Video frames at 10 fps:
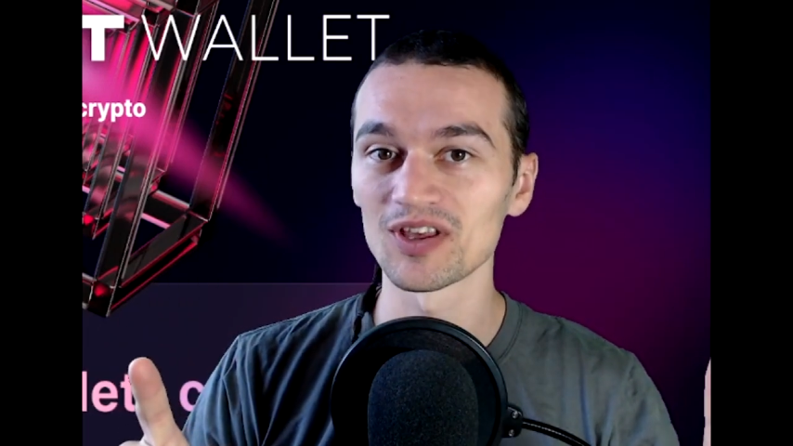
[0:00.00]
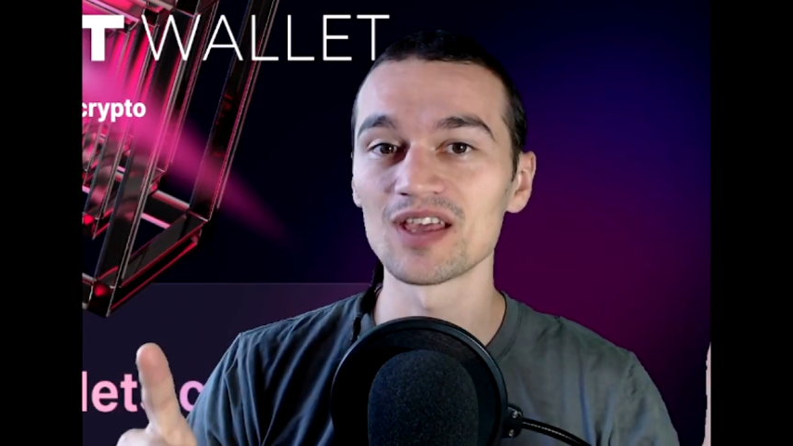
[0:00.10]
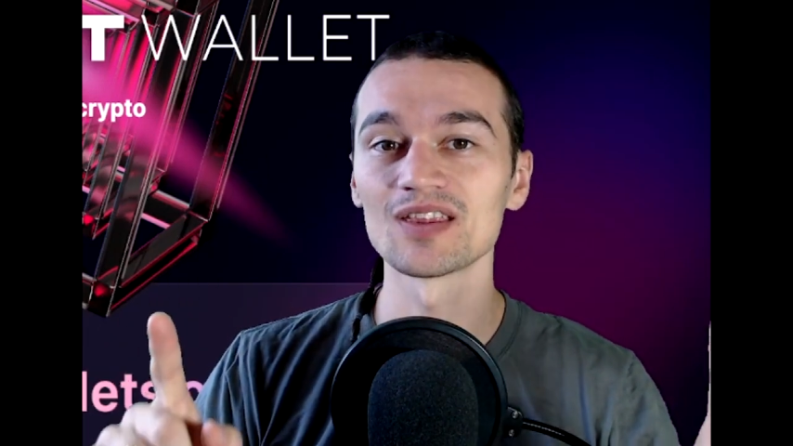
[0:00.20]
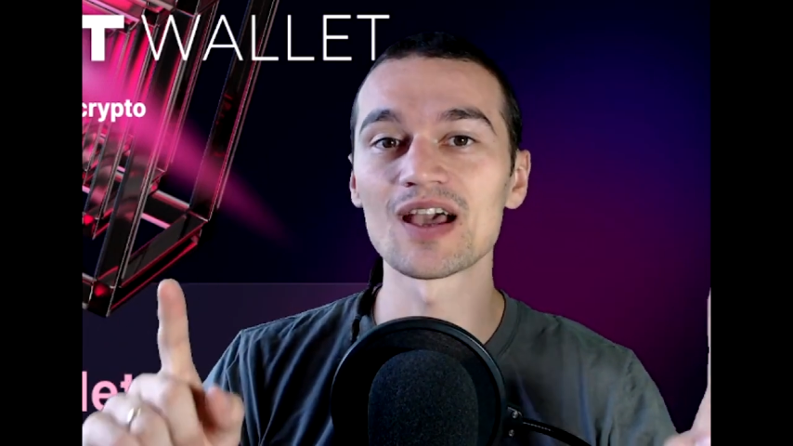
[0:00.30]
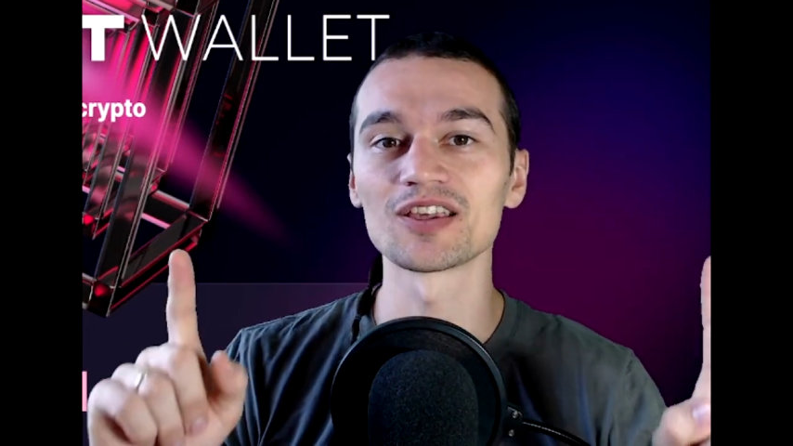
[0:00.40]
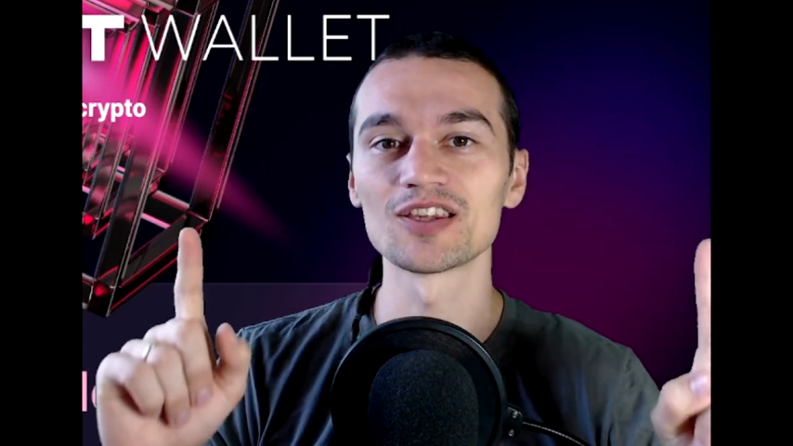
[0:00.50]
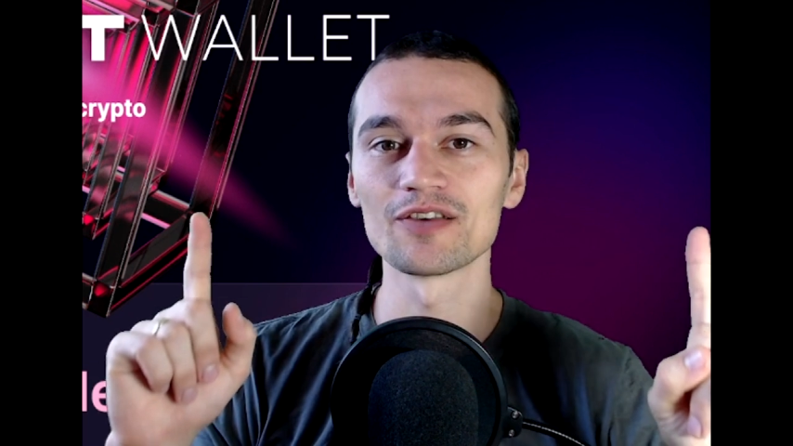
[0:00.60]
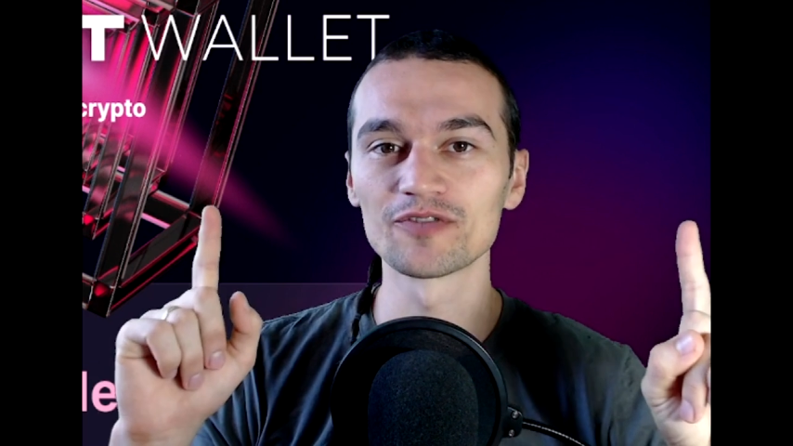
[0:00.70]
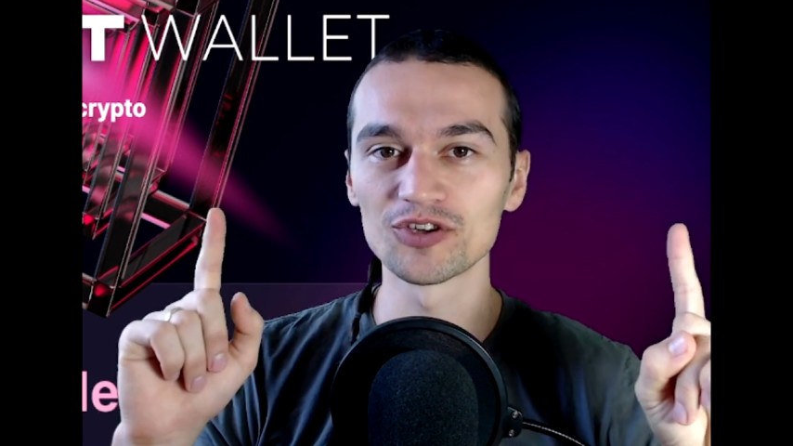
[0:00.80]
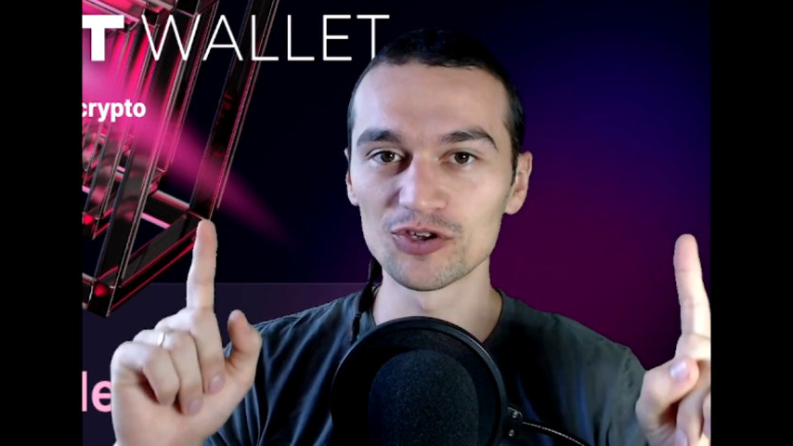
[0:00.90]
and I
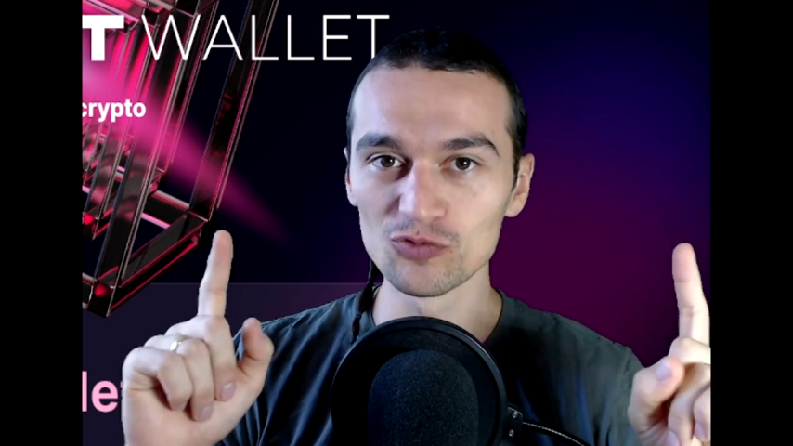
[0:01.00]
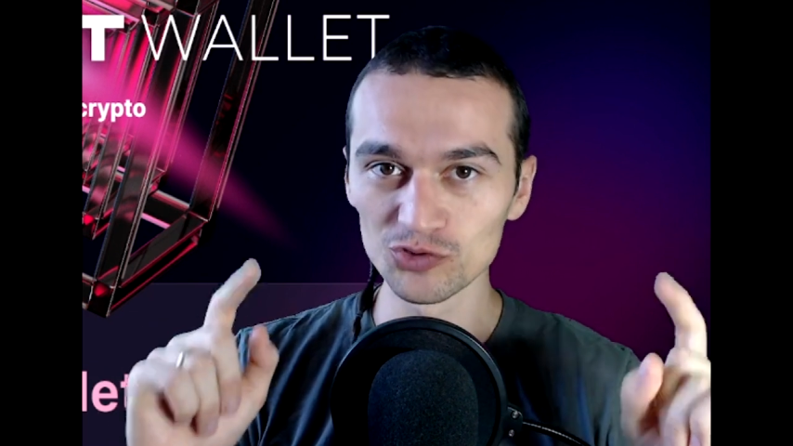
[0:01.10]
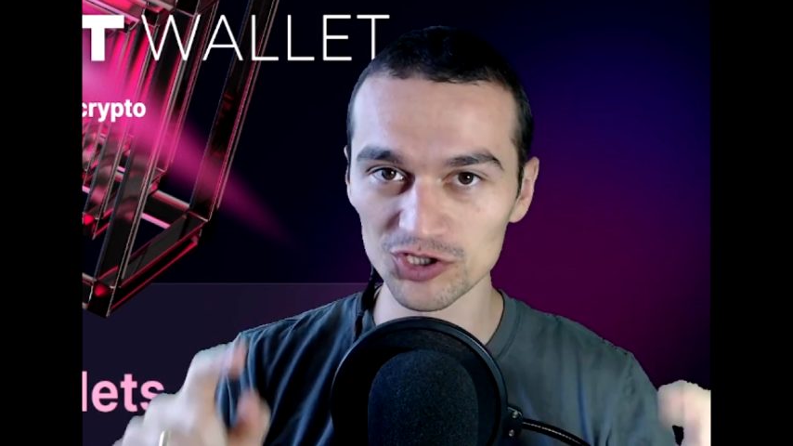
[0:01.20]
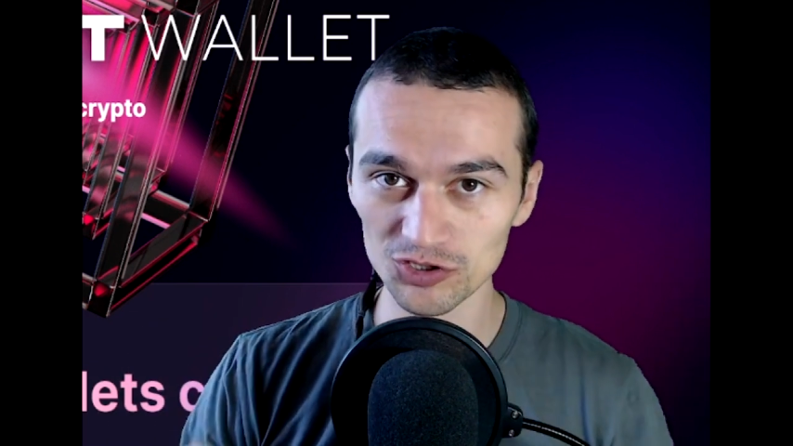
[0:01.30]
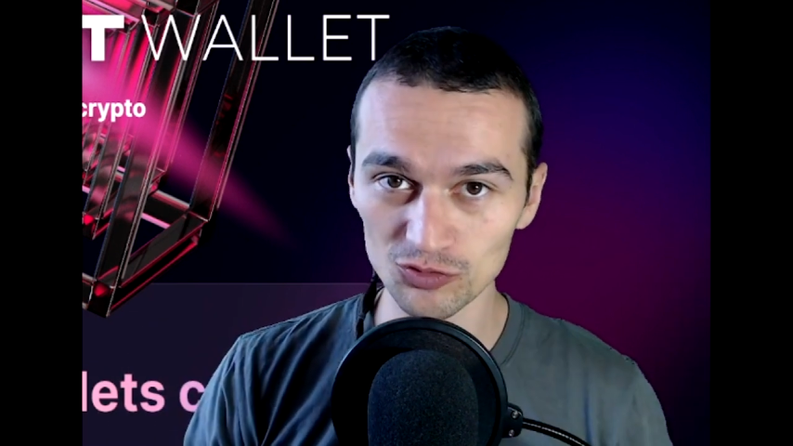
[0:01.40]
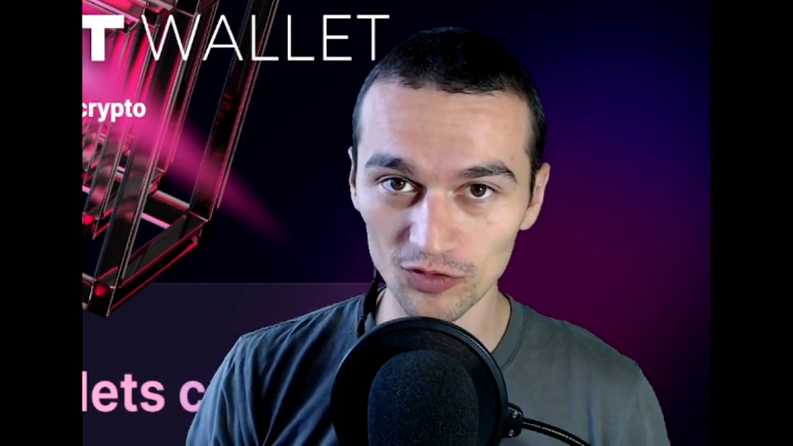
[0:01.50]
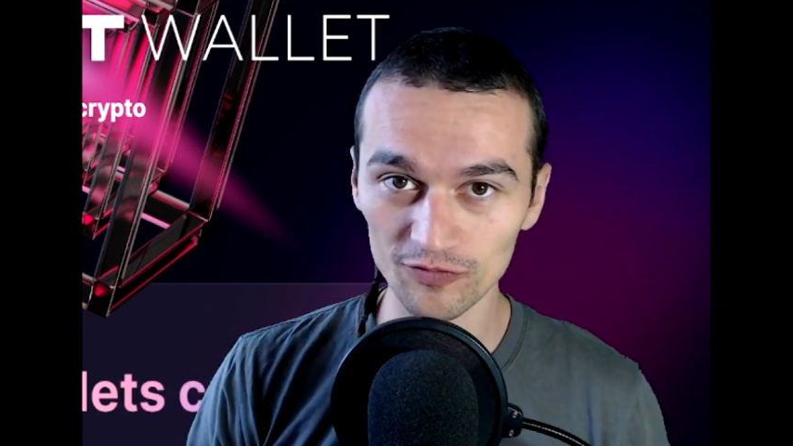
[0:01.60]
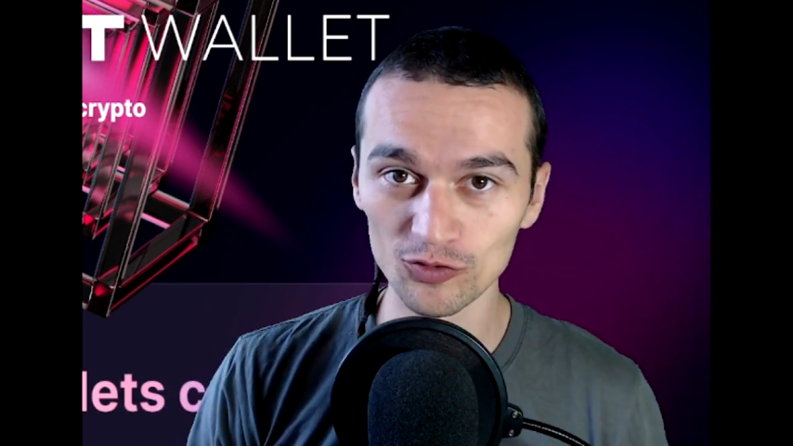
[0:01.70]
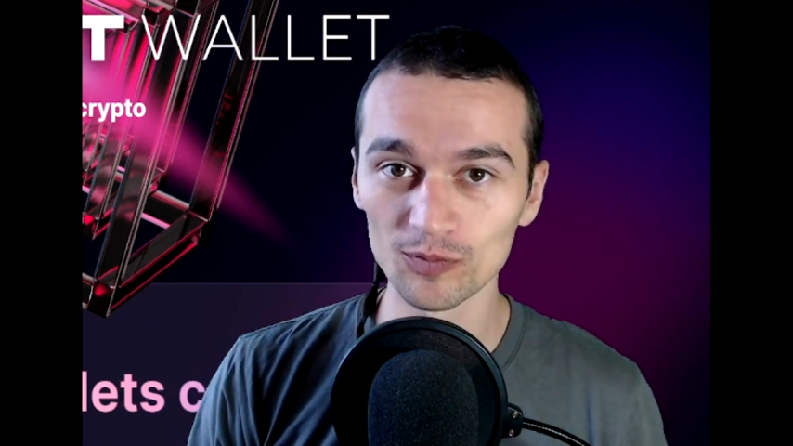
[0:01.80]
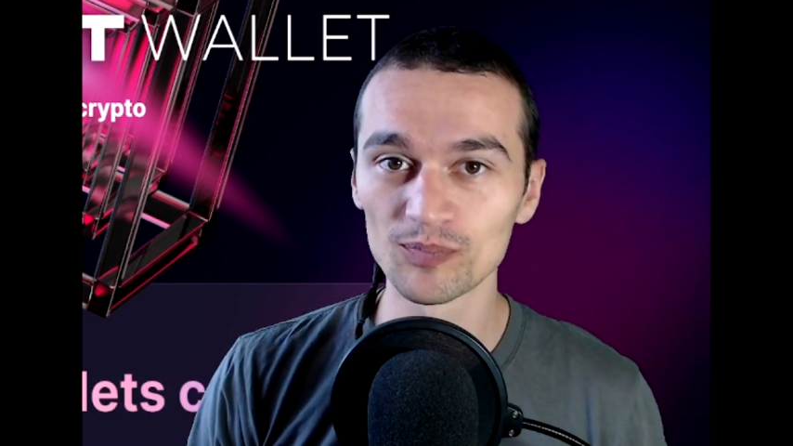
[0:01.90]
have huge news
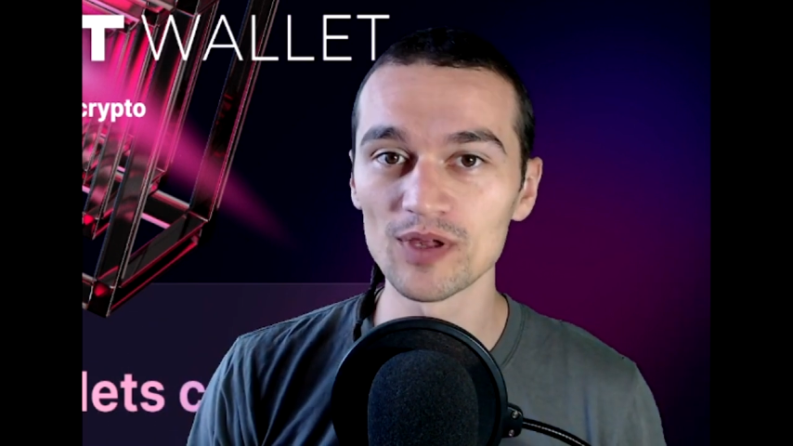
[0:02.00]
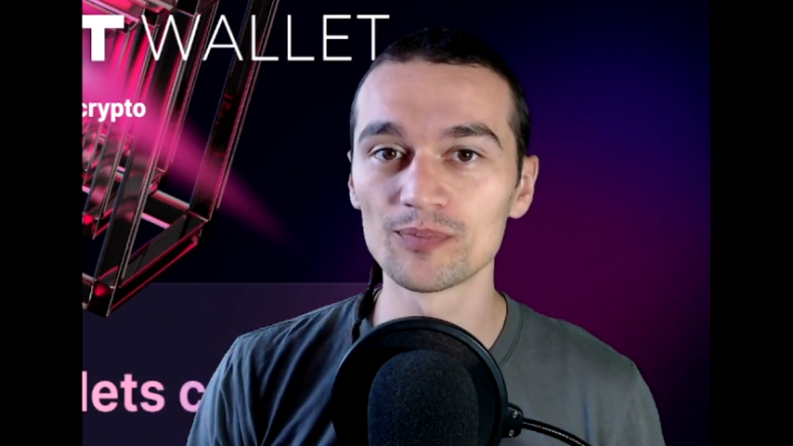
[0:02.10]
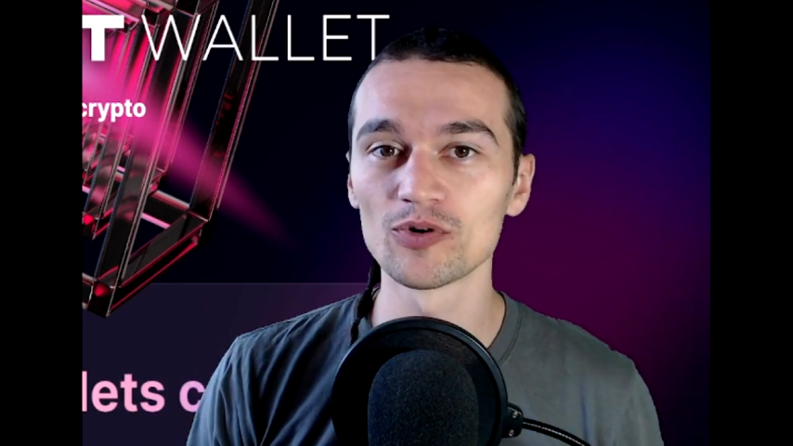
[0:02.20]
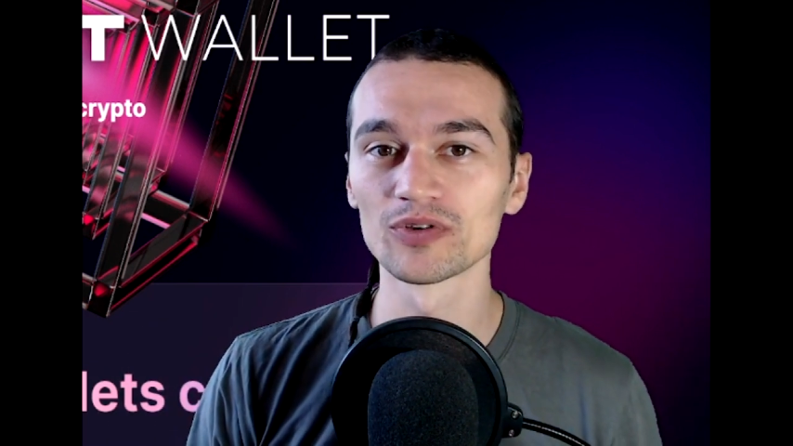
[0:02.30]
for people